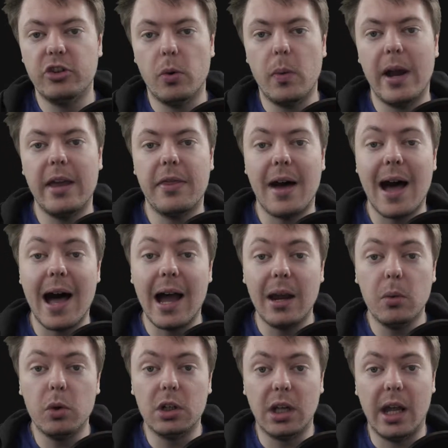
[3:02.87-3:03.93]
the way that I
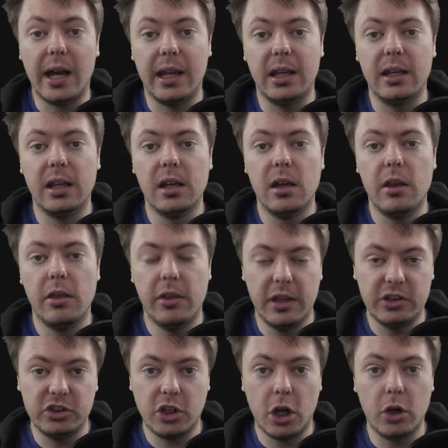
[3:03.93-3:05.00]
would like
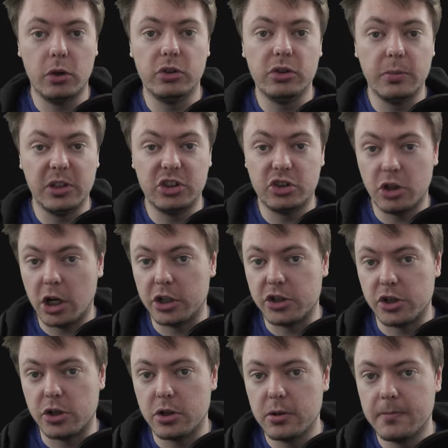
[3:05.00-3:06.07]
this code to be
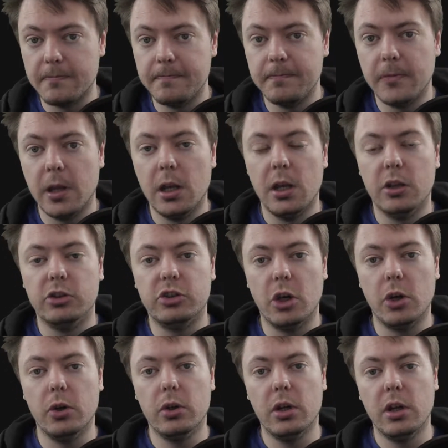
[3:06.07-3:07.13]
structured.
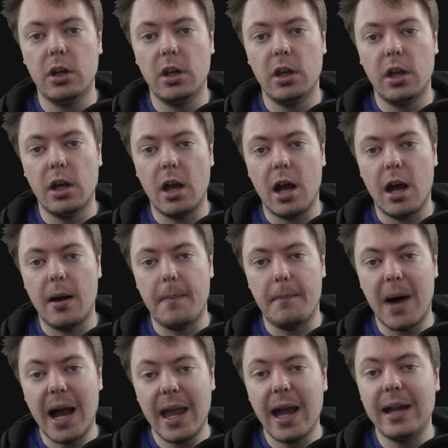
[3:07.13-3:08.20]
So
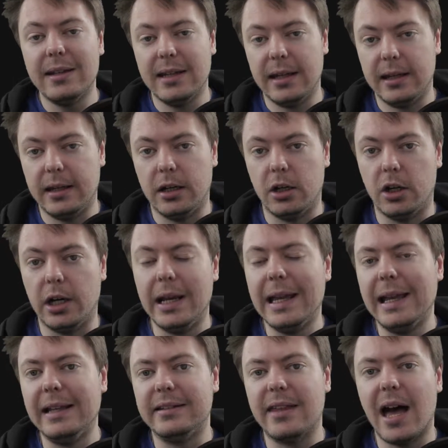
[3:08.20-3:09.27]
my idea here
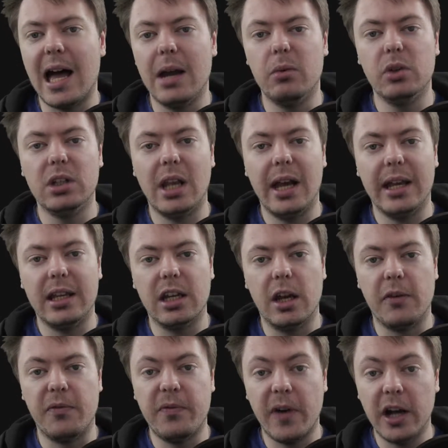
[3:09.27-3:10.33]
is that I would like a
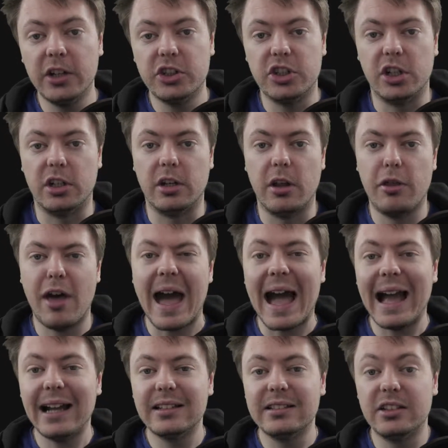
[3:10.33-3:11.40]
function that
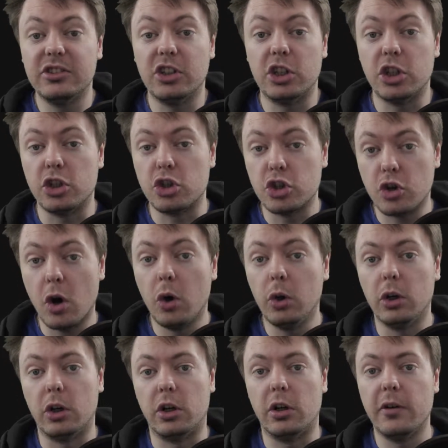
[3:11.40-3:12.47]
acts as a
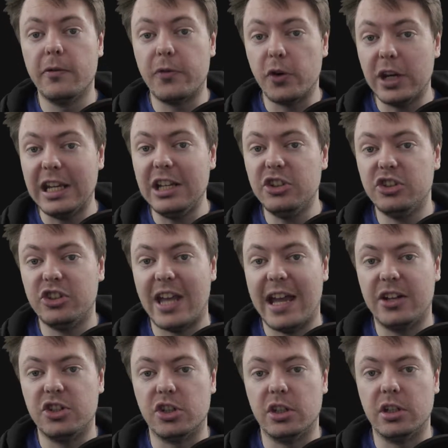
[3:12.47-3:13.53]
controller for each
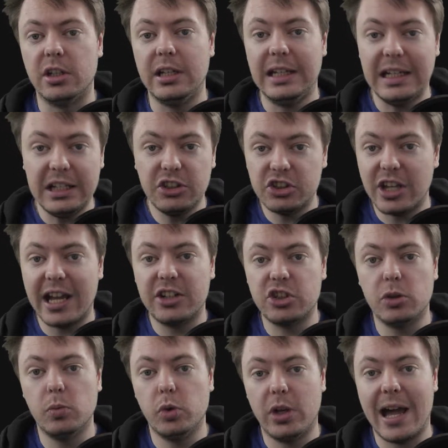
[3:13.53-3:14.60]
section. Each
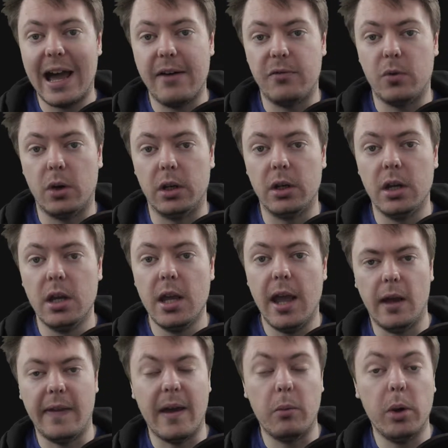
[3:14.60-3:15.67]
section would have one,
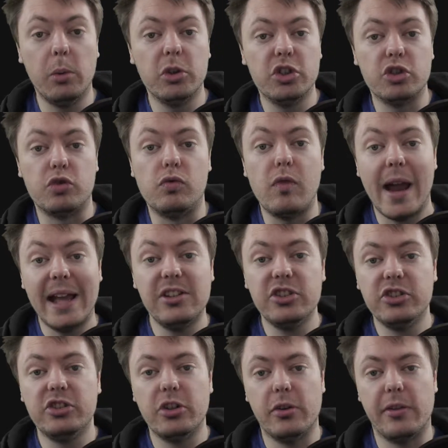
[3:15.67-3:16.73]
and then we would just
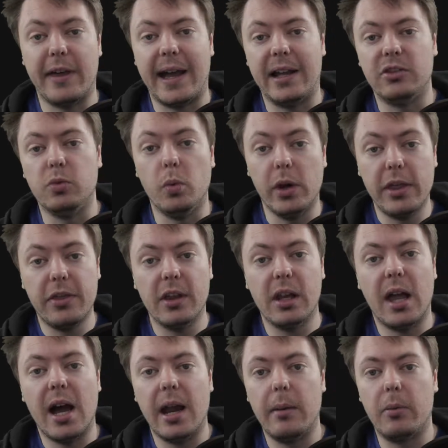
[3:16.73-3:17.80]
register that with the
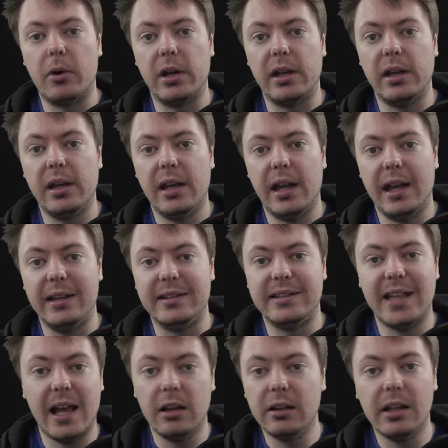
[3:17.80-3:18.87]
library and
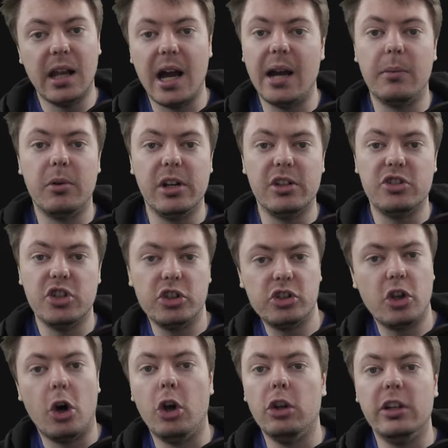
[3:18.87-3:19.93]
tell the library just
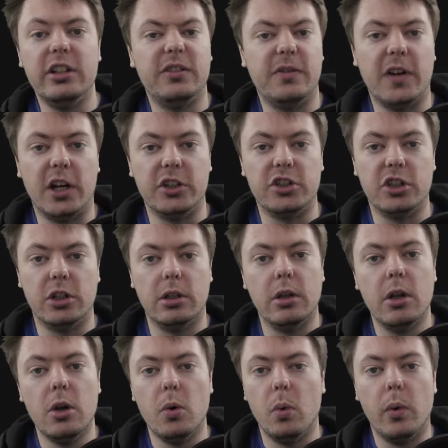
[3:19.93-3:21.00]
call this function
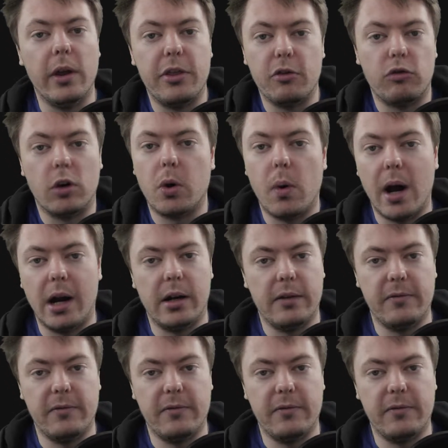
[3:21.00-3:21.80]
with the required